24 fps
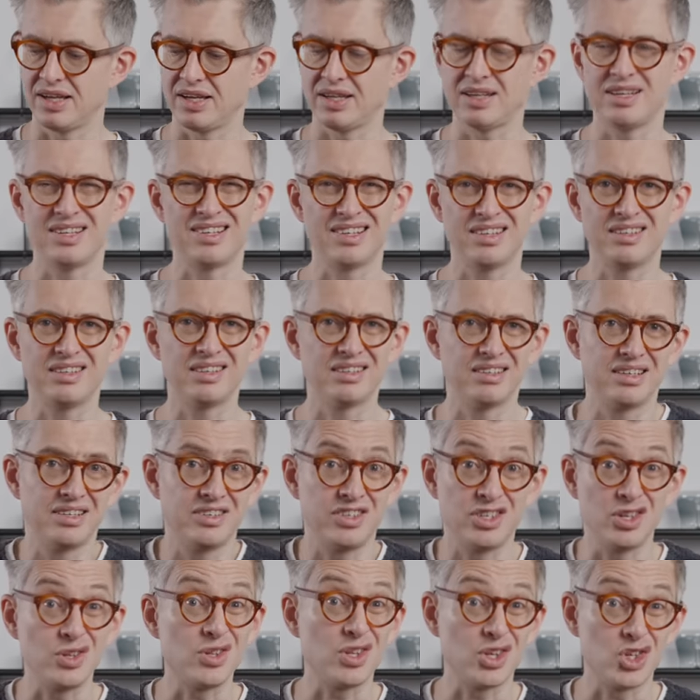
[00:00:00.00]
uh,
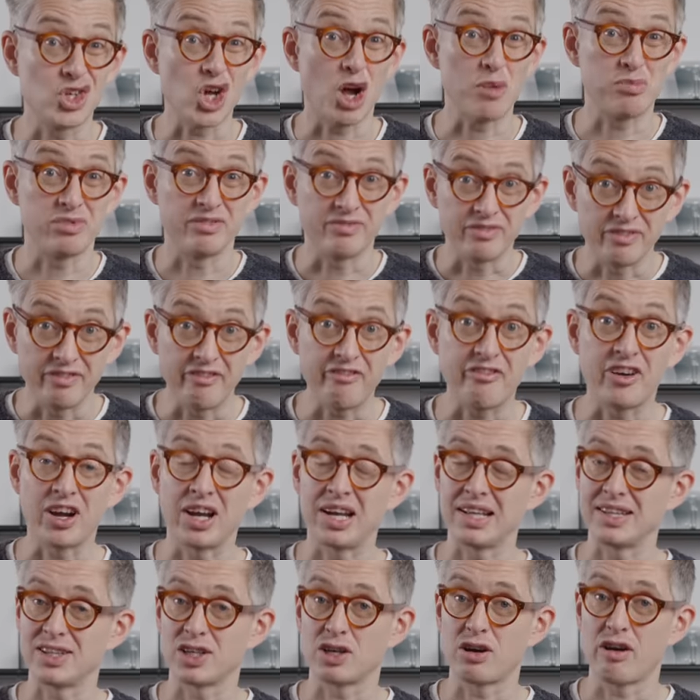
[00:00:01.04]
and do the job of
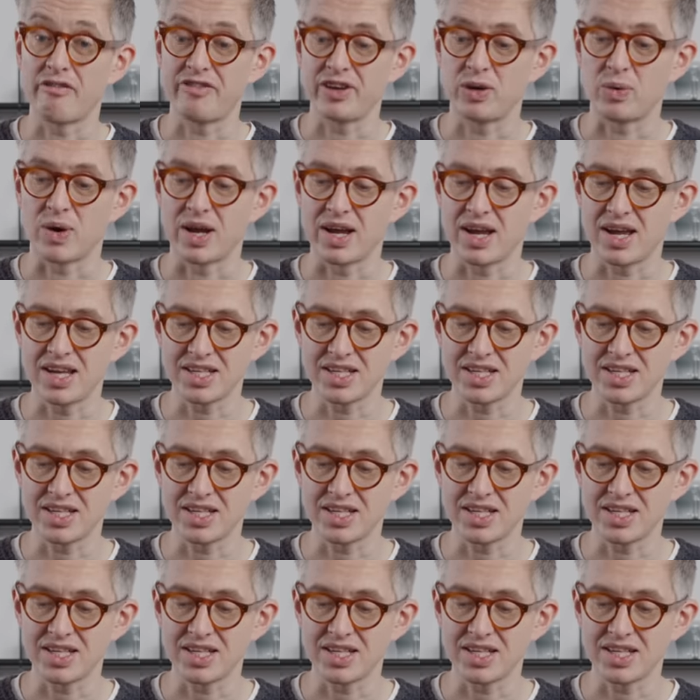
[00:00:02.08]
funneling the coffee quite